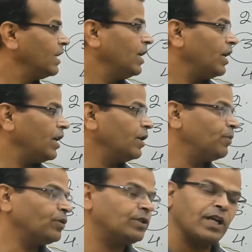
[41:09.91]
Input
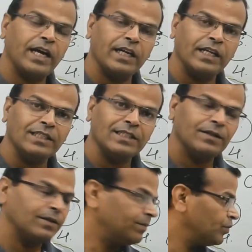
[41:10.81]
side is
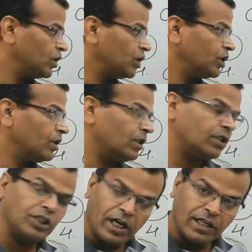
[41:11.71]

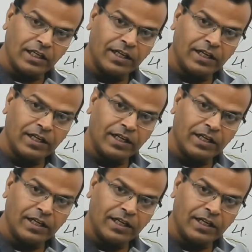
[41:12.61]
shunt,